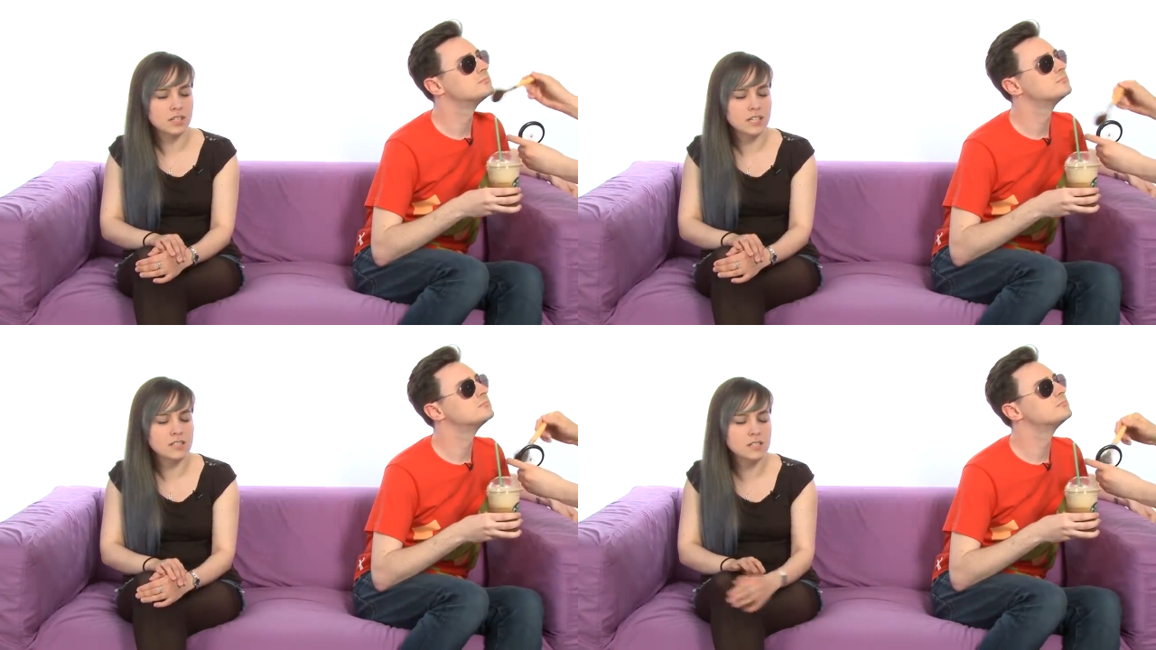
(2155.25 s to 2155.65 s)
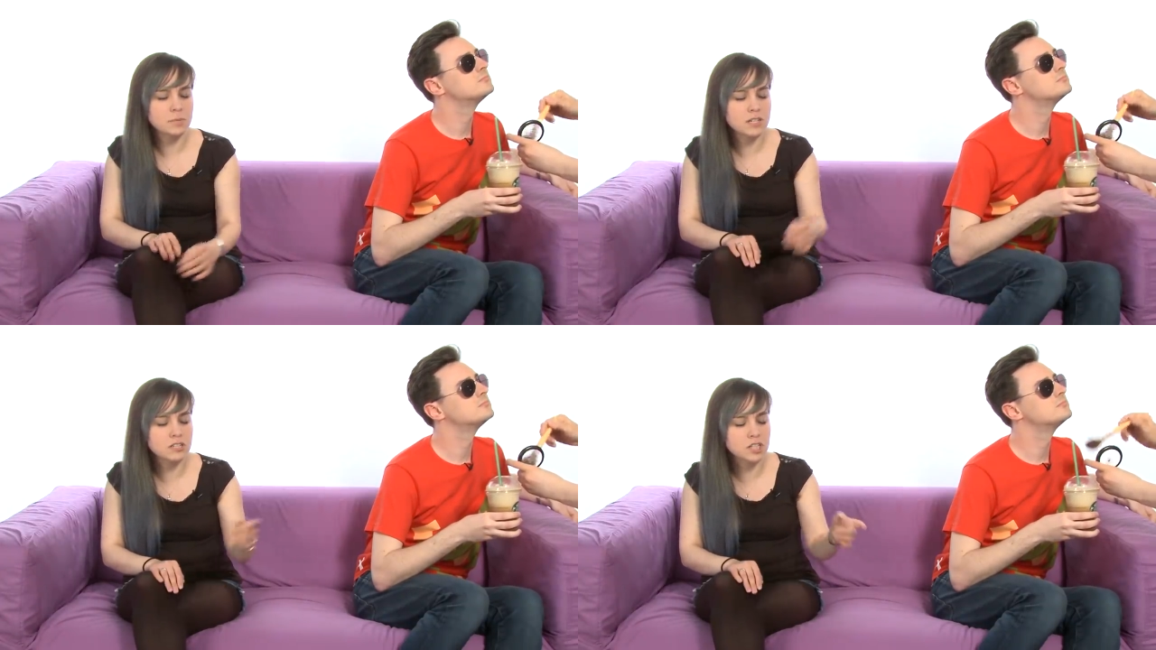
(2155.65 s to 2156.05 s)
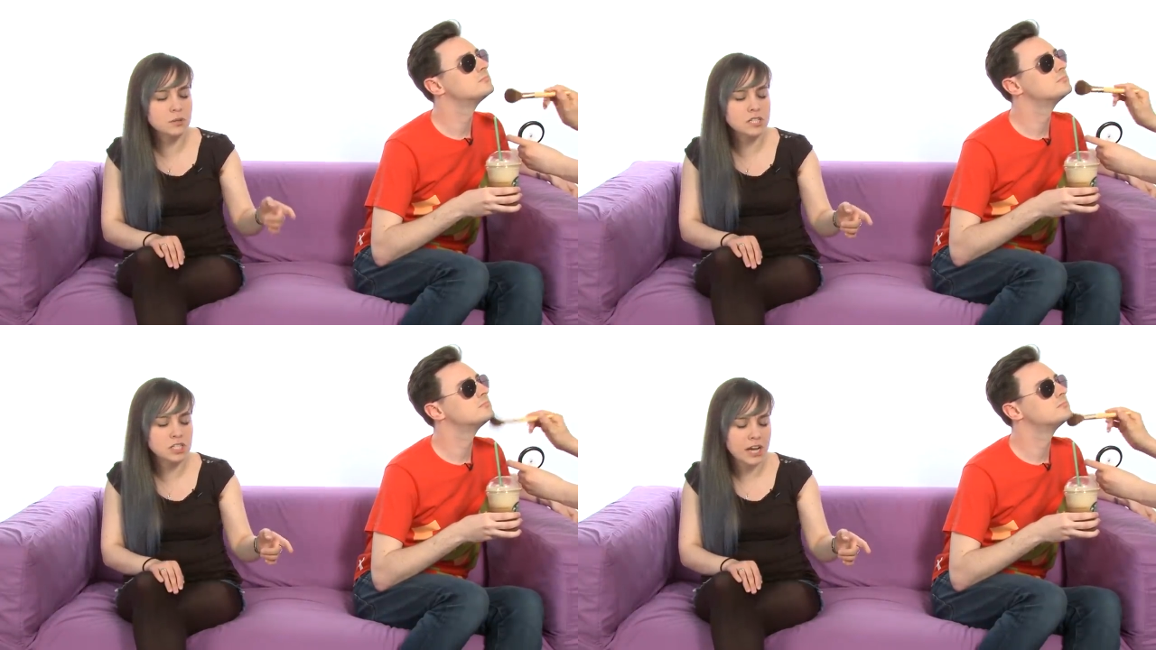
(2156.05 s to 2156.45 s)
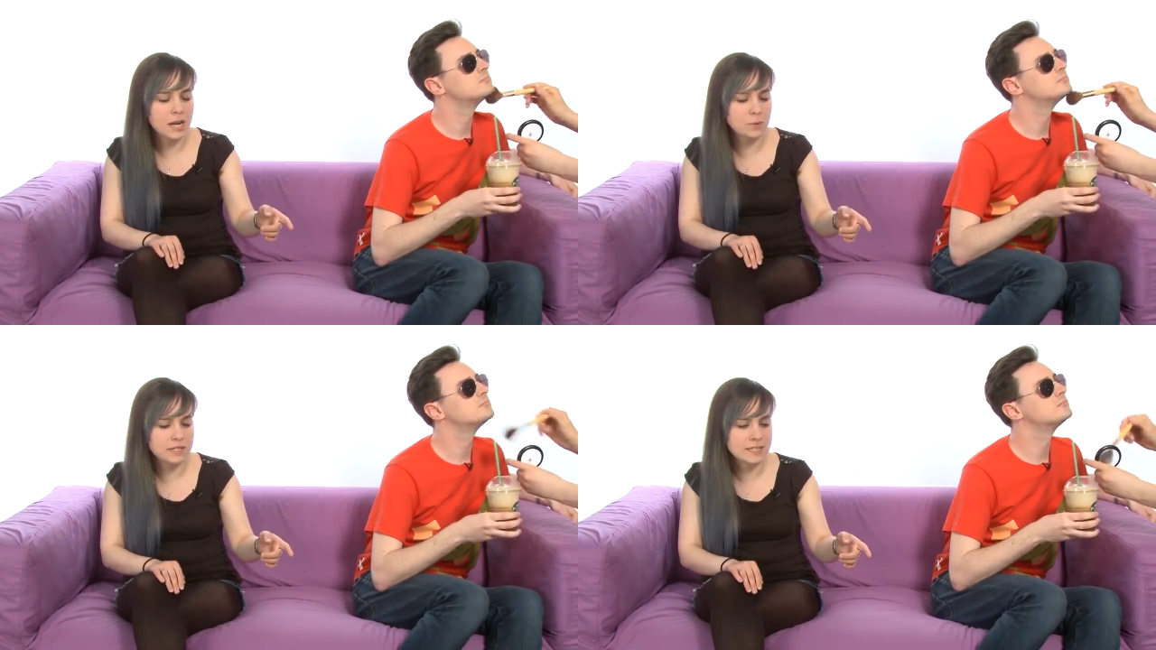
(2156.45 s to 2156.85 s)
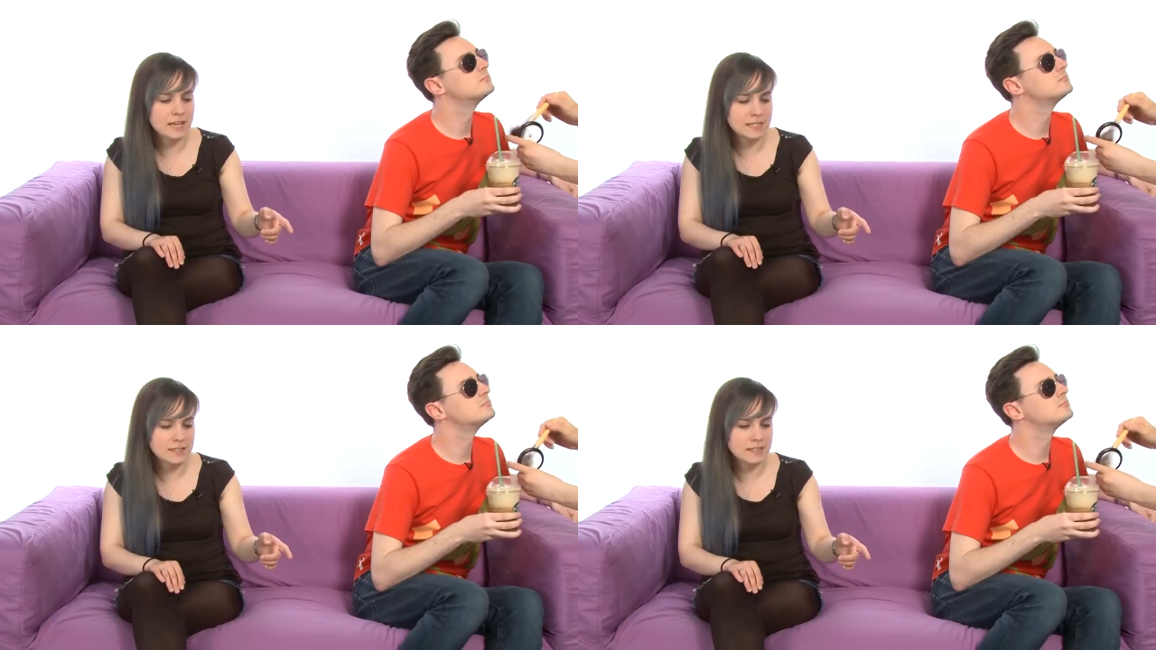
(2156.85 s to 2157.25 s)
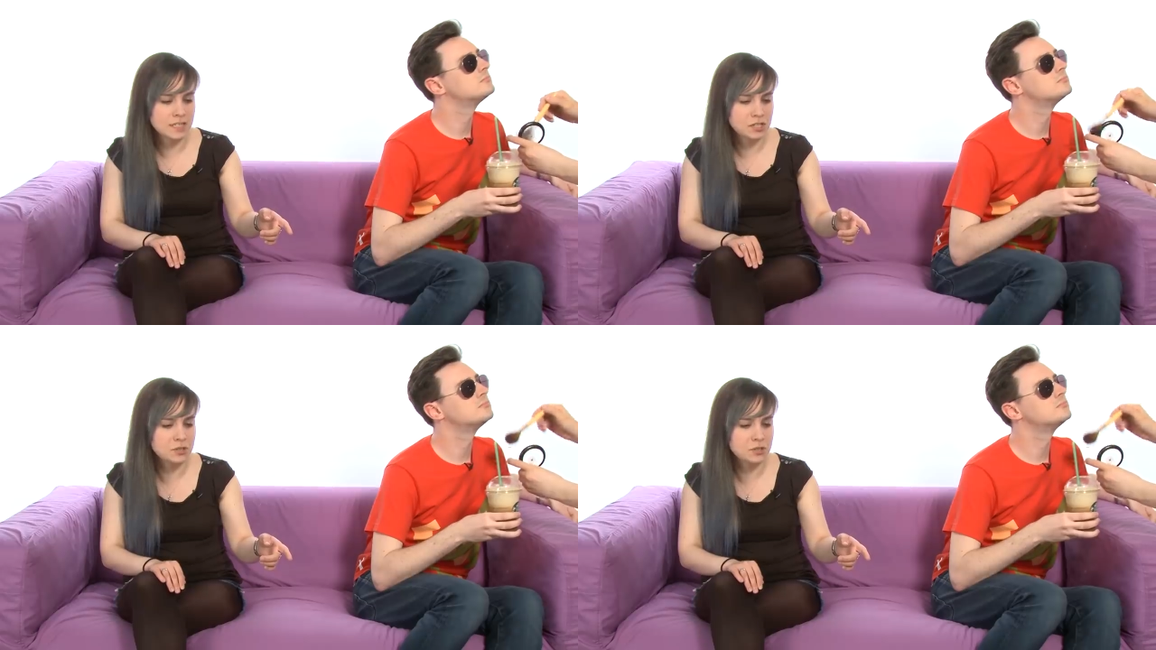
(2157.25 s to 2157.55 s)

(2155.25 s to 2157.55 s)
Speaker 1: Luke, is this because you and Jane went to that Destiny